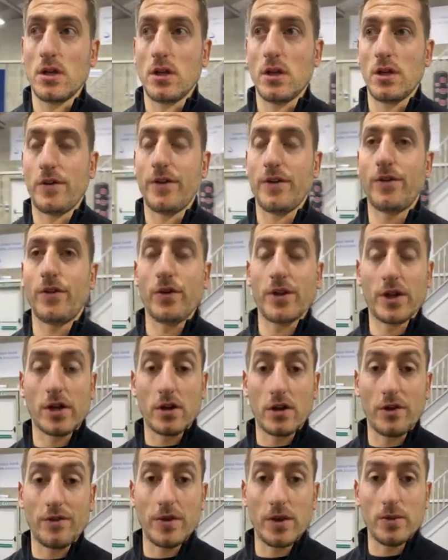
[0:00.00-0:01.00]
if you thought that
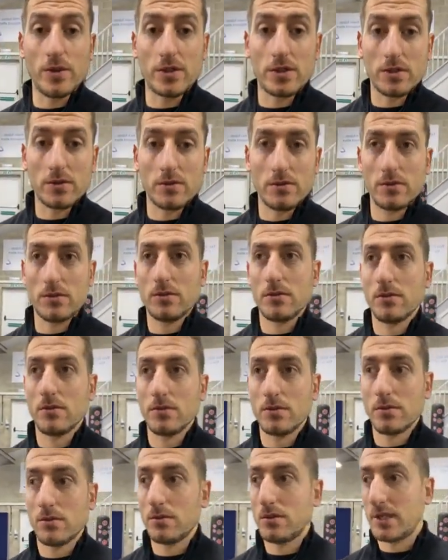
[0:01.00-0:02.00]
coffee would
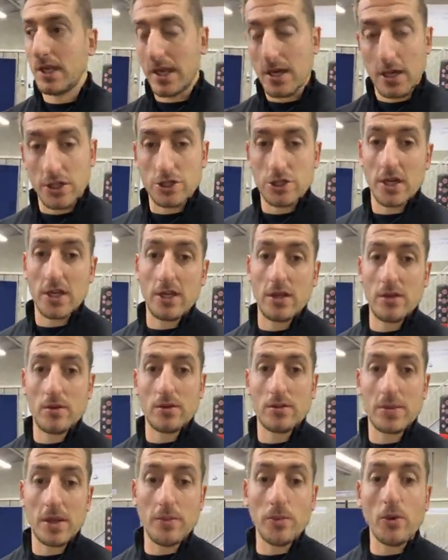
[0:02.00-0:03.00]
dehydrate you,
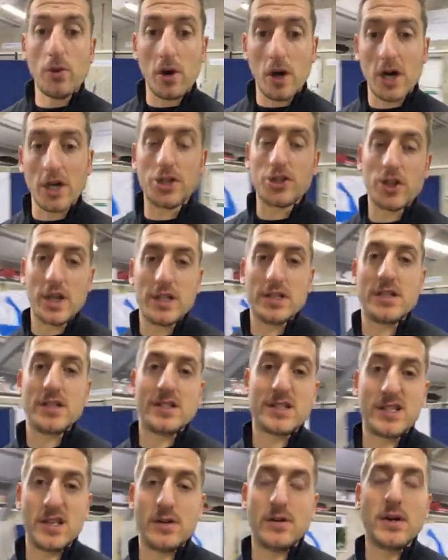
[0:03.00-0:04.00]
you'd be more hydrated
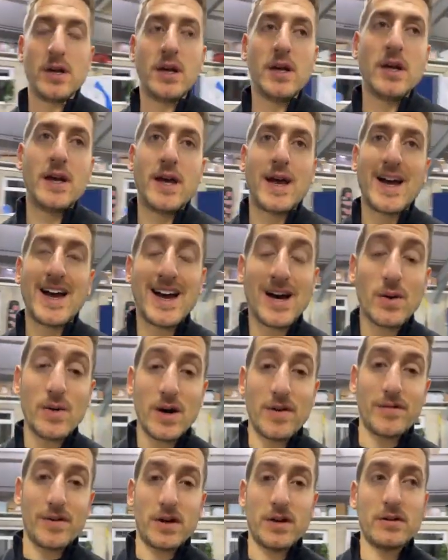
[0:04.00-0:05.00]
still.
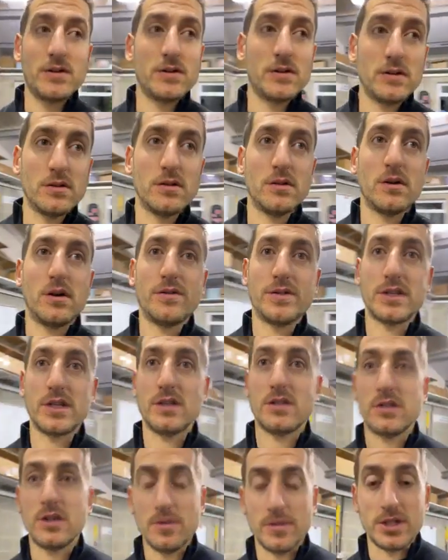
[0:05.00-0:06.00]
However,
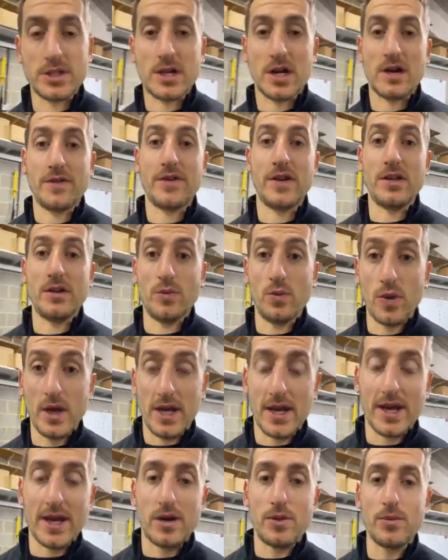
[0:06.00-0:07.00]
obviously too much caffeine, you're
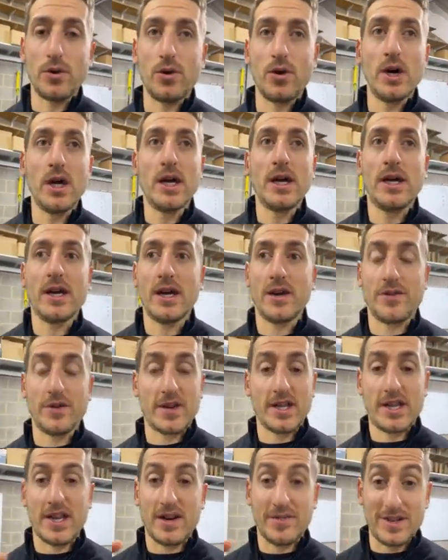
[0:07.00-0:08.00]
weeing out more. If you're
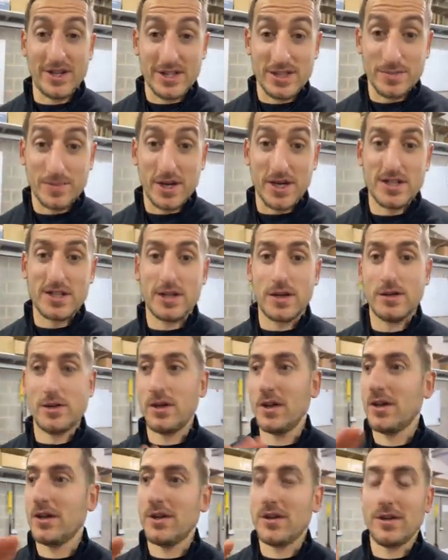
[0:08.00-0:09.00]
then having espresso,
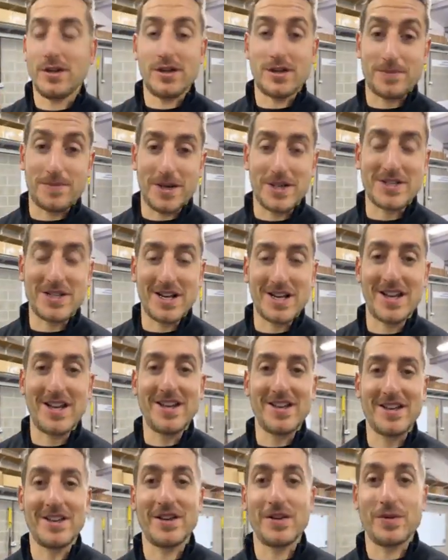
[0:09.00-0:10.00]
especially,
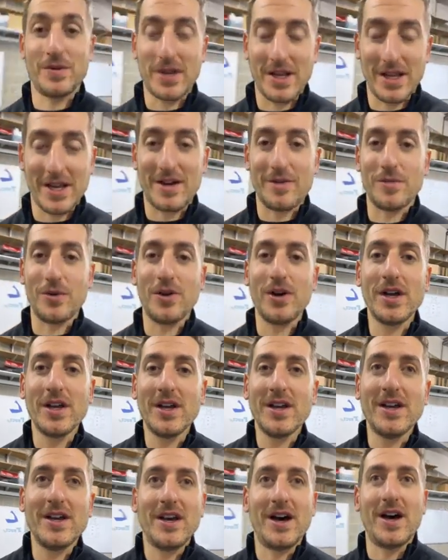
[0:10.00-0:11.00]
you're weeing out more
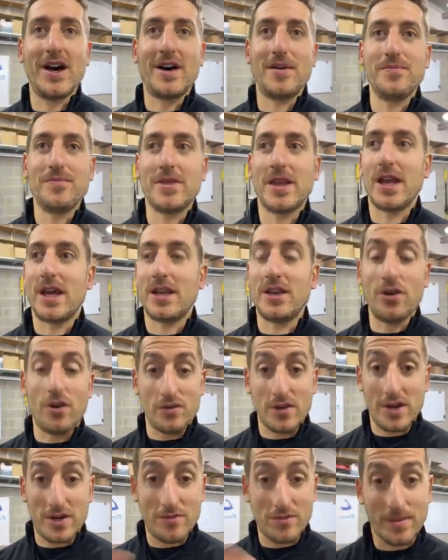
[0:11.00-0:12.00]
and not
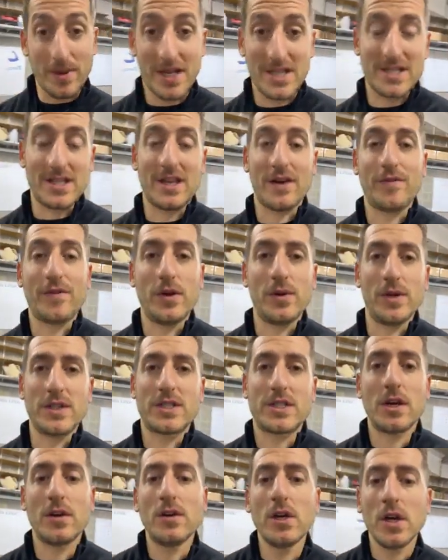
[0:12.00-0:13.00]
really replacing that fluid.
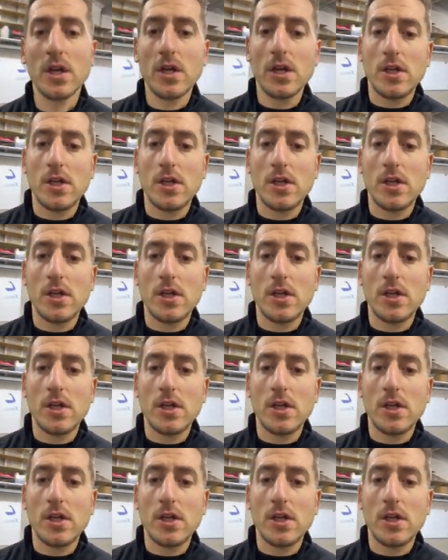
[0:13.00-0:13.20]
So